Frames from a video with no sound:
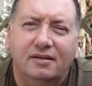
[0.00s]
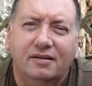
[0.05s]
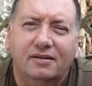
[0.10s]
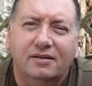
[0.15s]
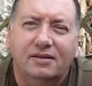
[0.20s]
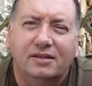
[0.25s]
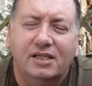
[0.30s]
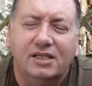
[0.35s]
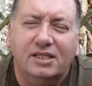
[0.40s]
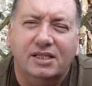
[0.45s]

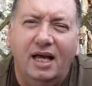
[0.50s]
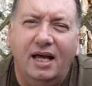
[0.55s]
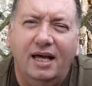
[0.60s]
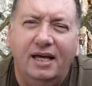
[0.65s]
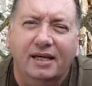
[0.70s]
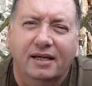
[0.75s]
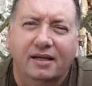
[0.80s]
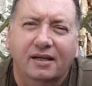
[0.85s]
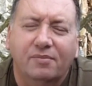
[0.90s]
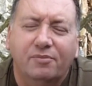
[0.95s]
to say,
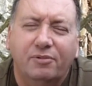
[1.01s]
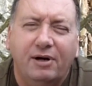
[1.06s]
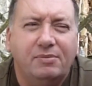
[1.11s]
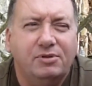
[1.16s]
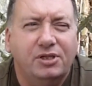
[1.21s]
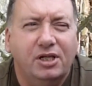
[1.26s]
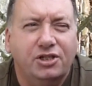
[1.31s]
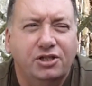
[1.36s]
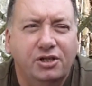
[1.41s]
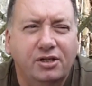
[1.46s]
and perhaps I
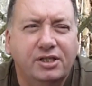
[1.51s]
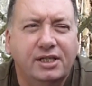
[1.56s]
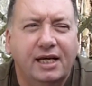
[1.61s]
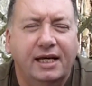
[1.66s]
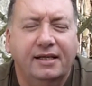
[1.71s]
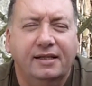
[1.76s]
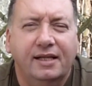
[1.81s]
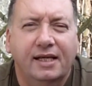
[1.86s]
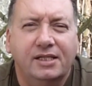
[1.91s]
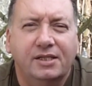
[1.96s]
should take
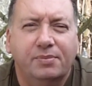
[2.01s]
this